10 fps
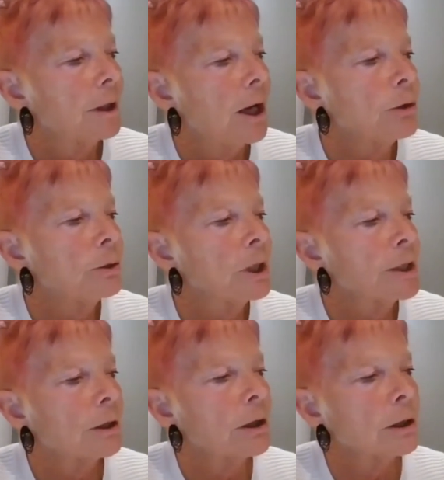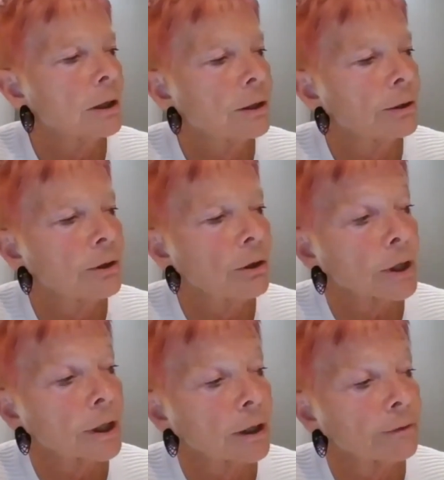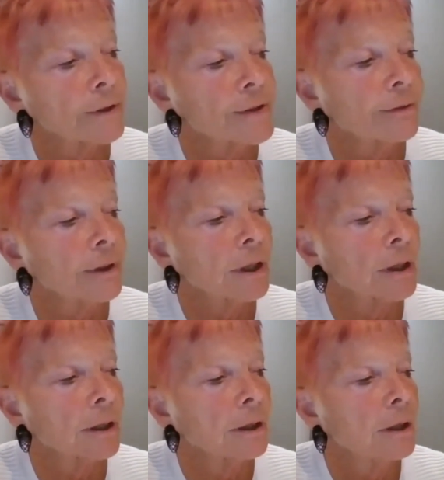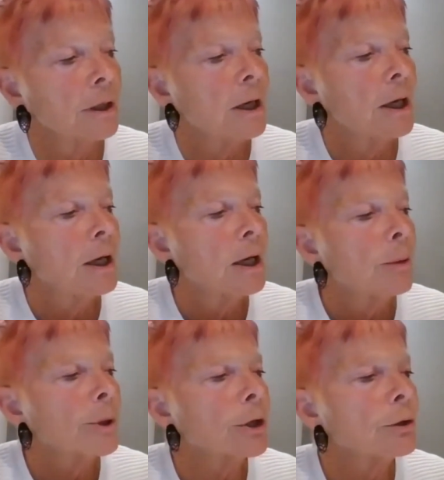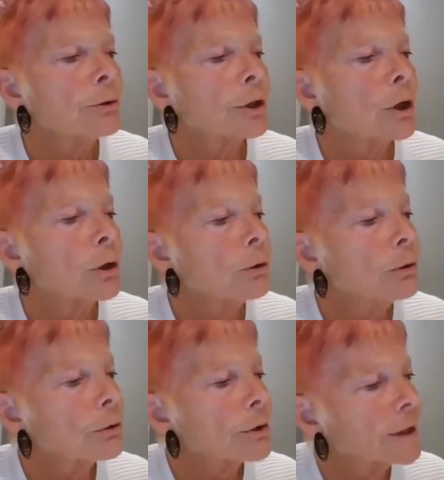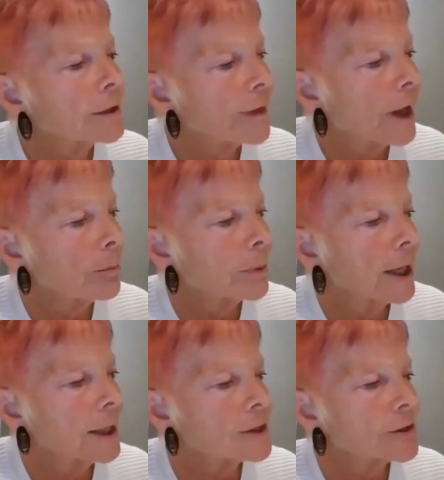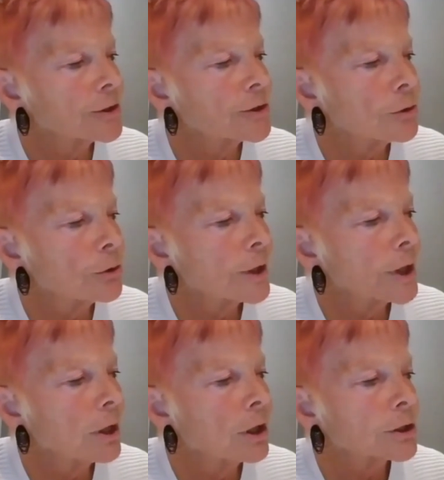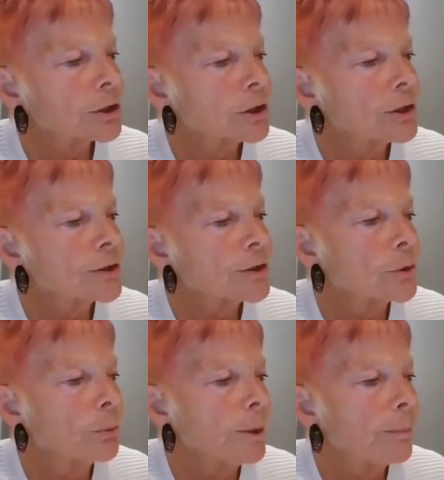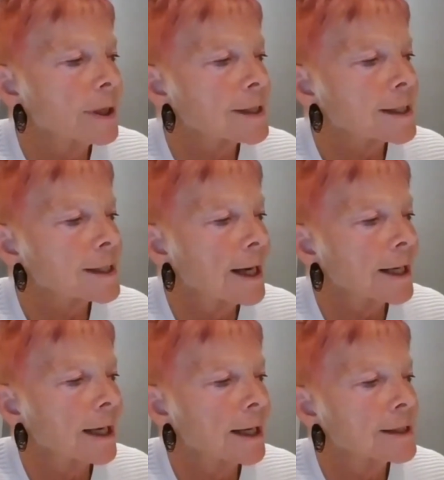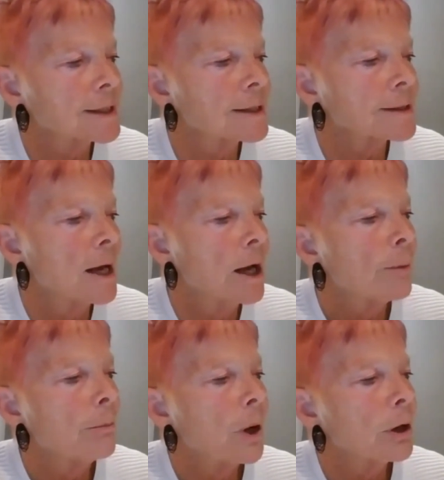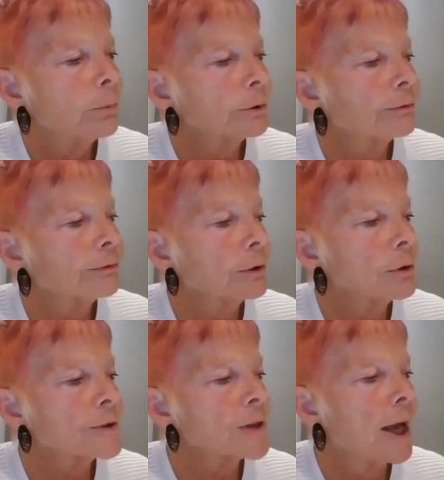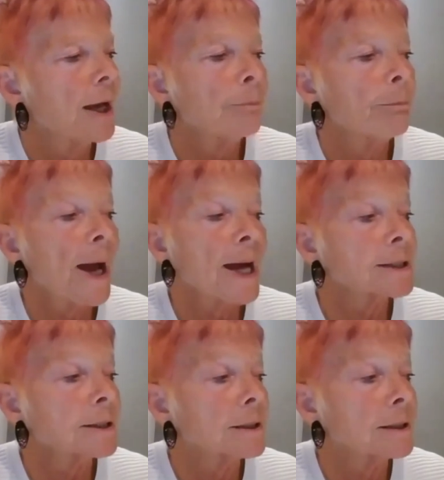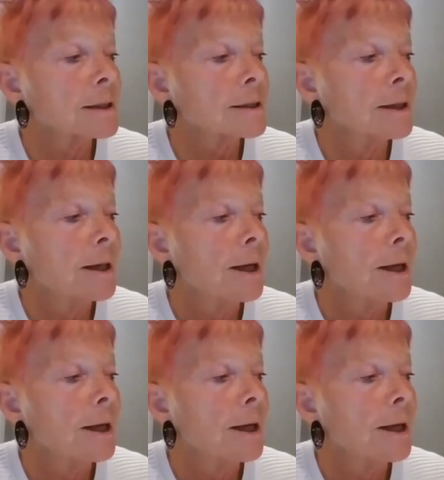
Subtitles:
only the hollow knocking of his fear. But oh, the glory of that place, the soaring arches, sweeping staircases, marbled floors, and patterns